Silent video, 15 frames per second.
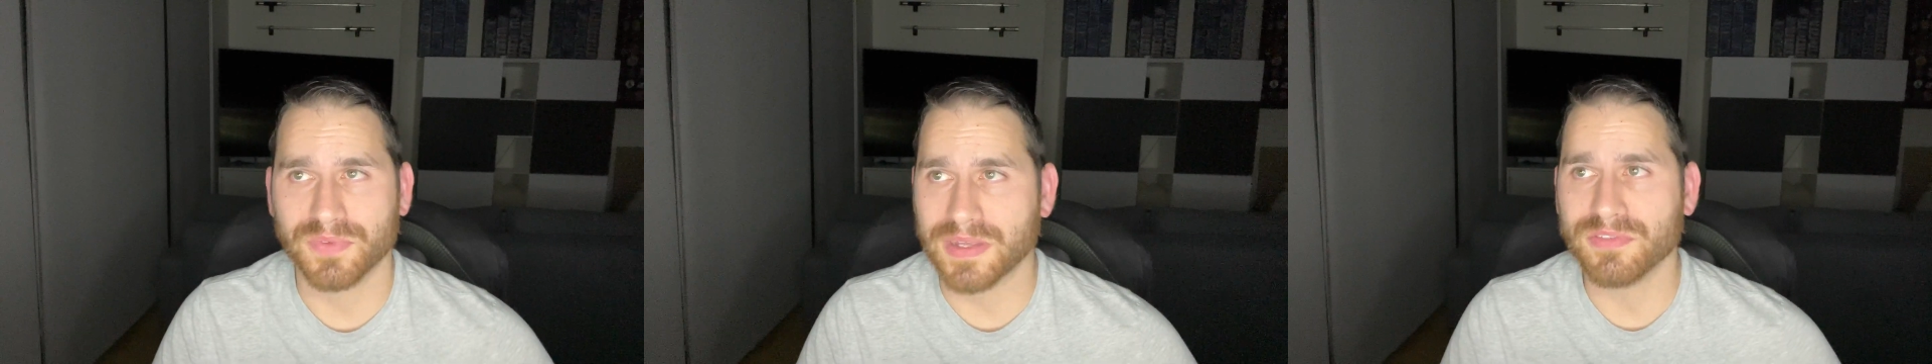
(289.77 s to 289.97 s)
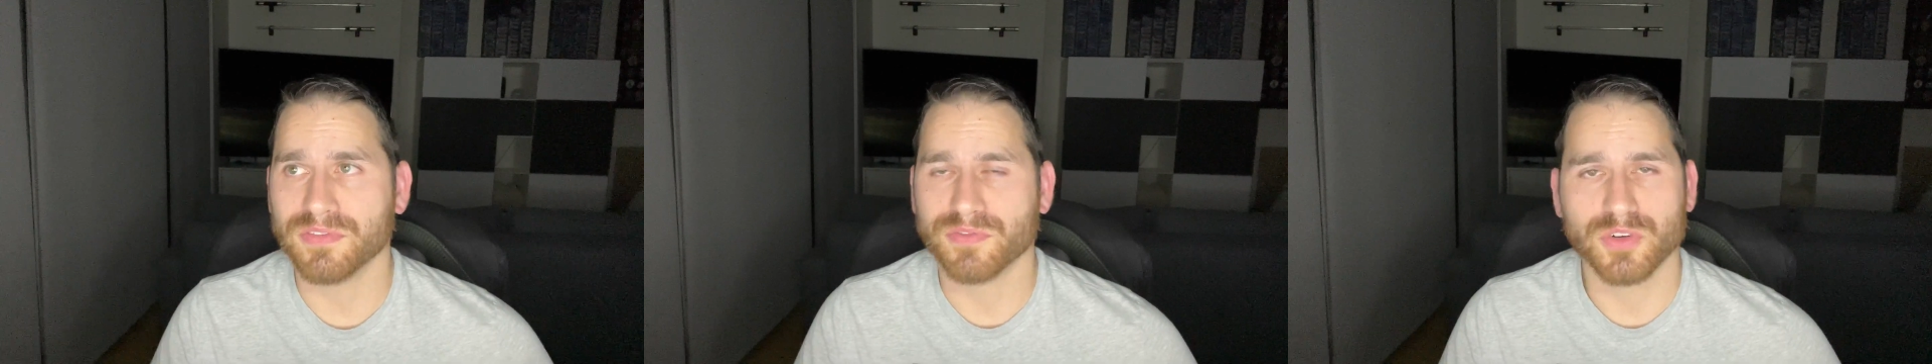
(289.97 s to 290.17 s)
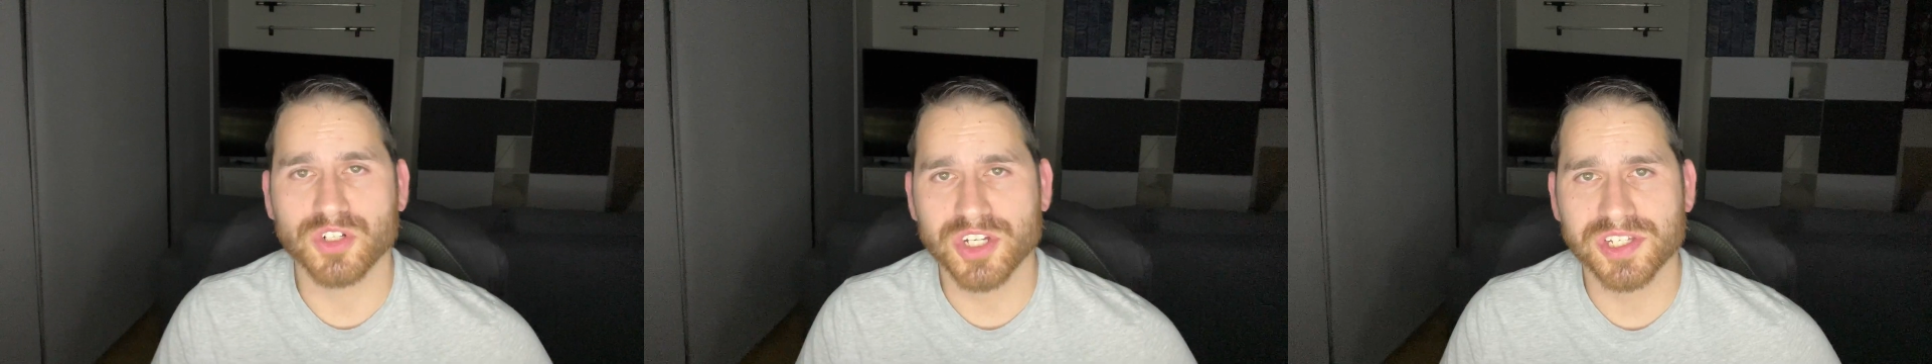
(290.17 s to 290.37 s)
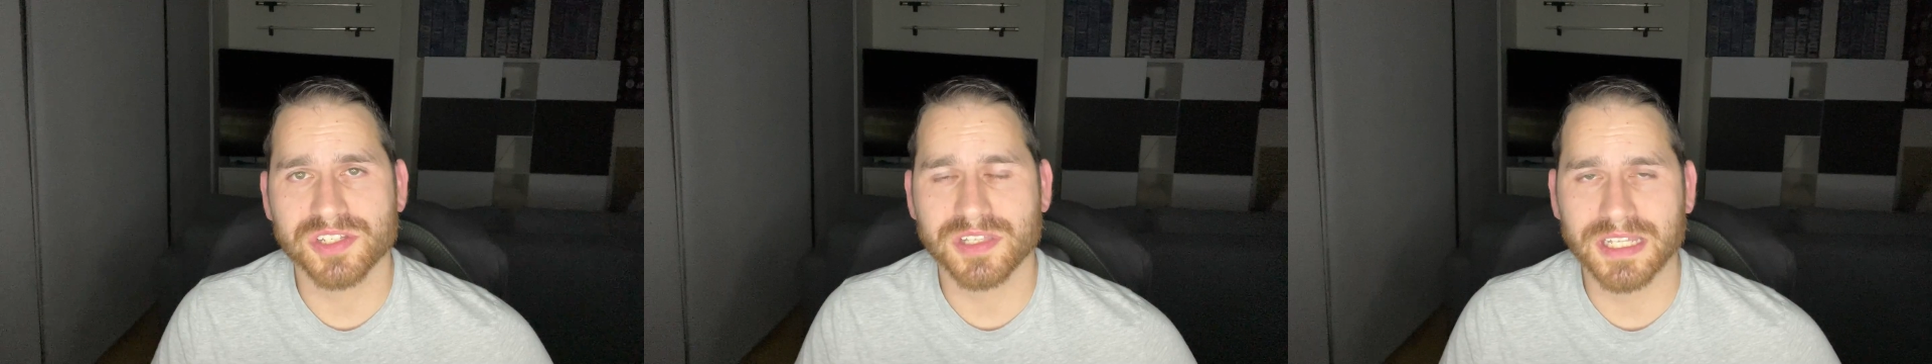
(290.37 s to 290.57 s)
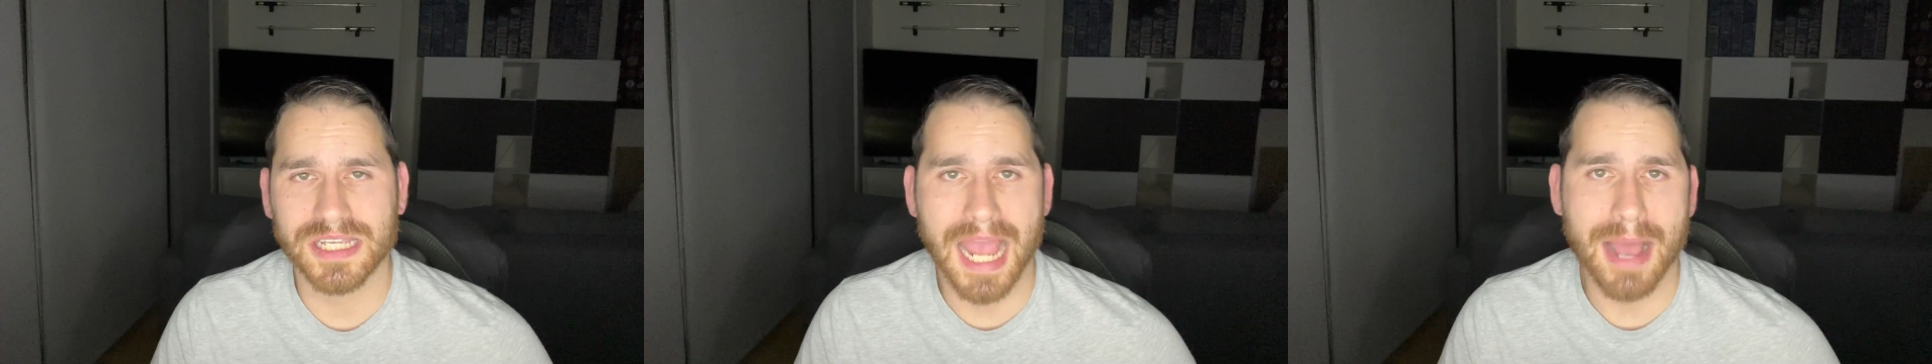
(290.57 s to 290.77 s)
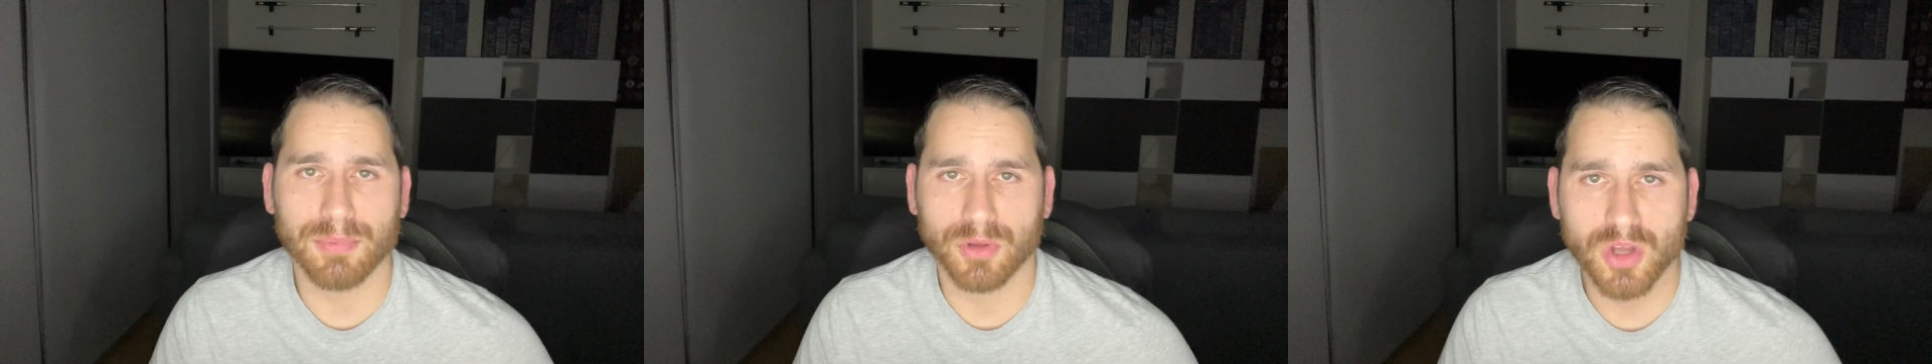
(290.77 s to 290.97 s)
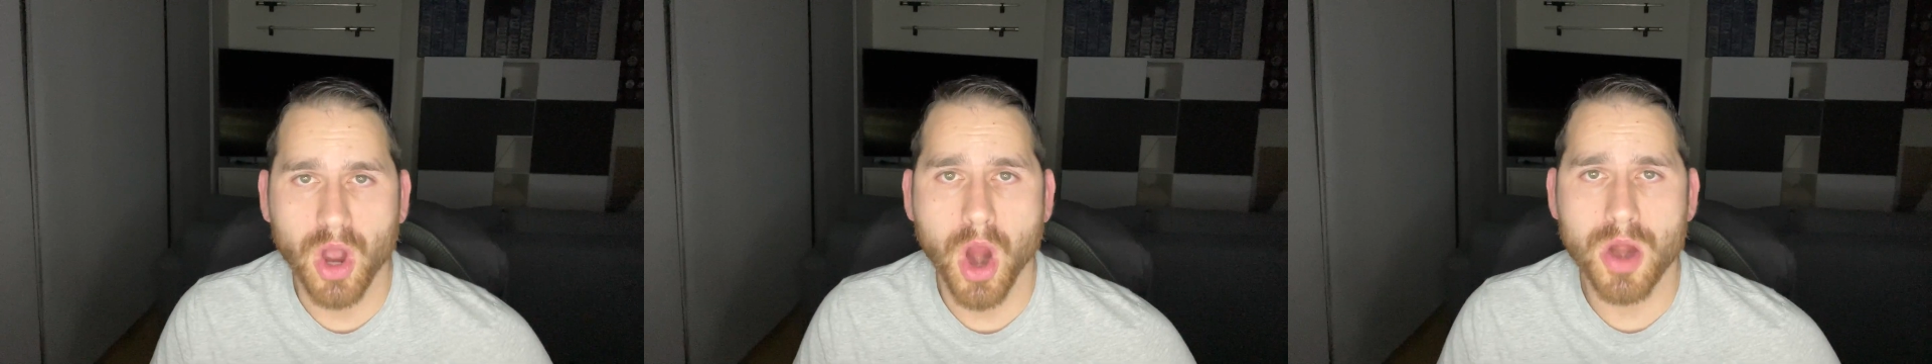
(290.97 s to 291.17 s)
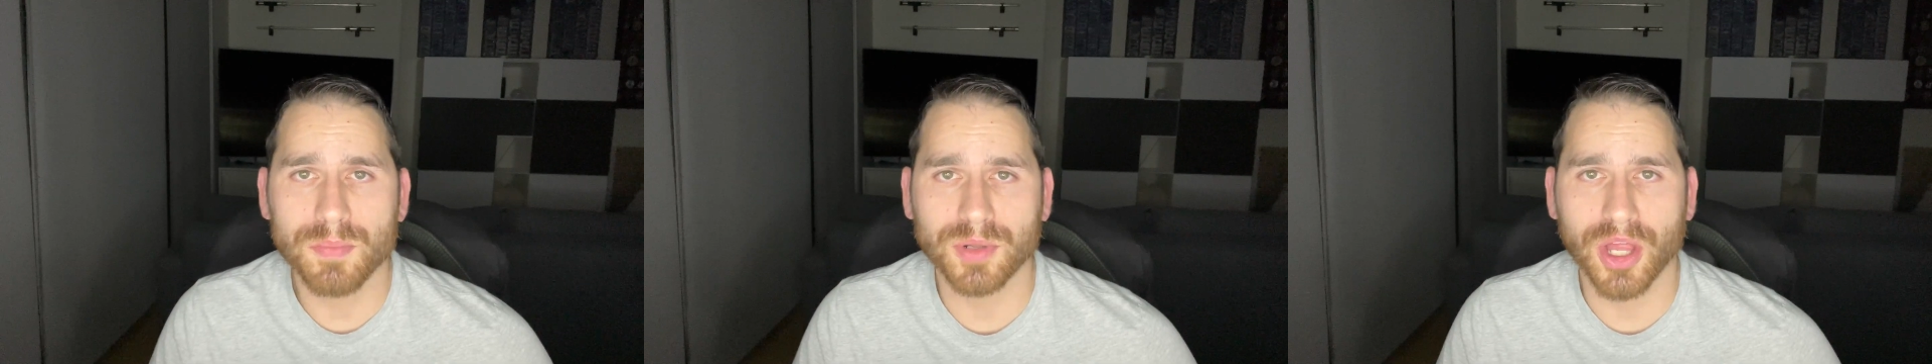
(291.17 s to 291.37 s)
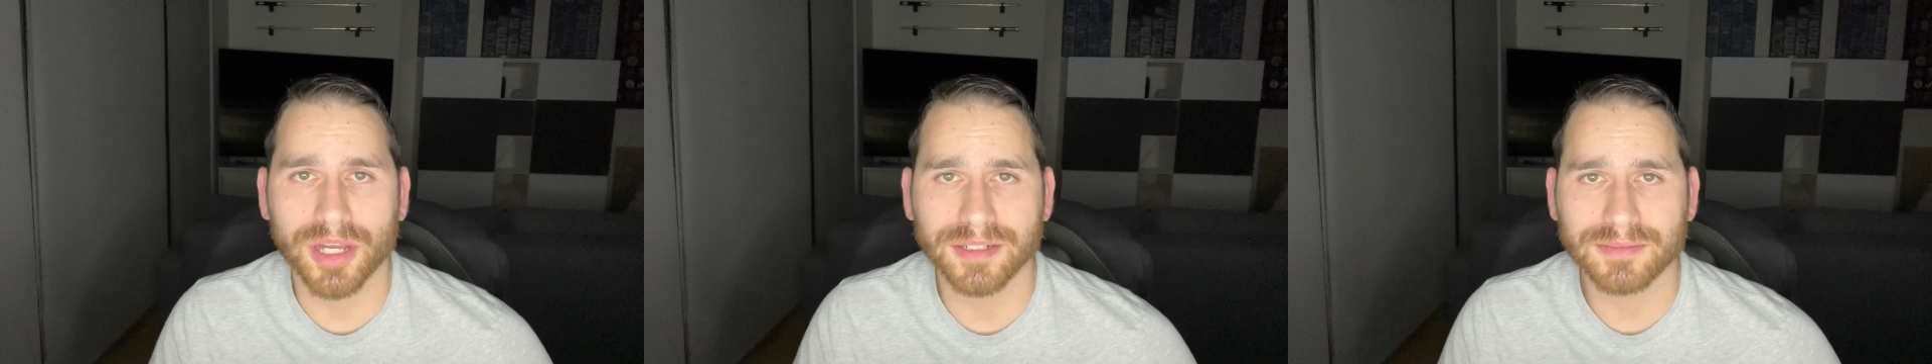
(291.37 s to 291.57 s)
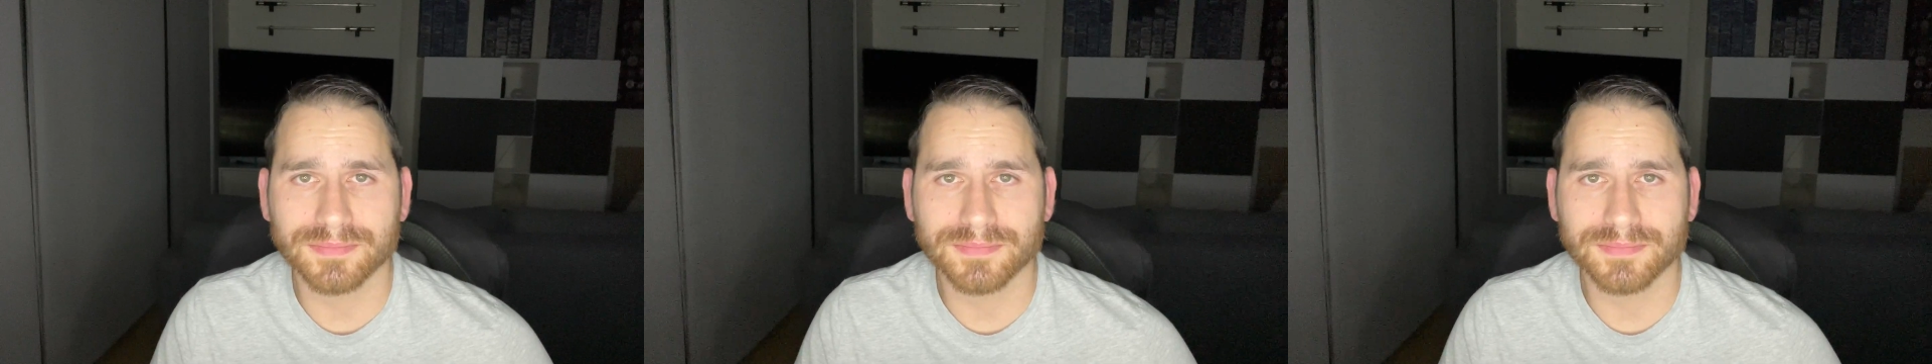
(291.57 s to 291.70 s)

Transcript: even for just the Apple CarPlay.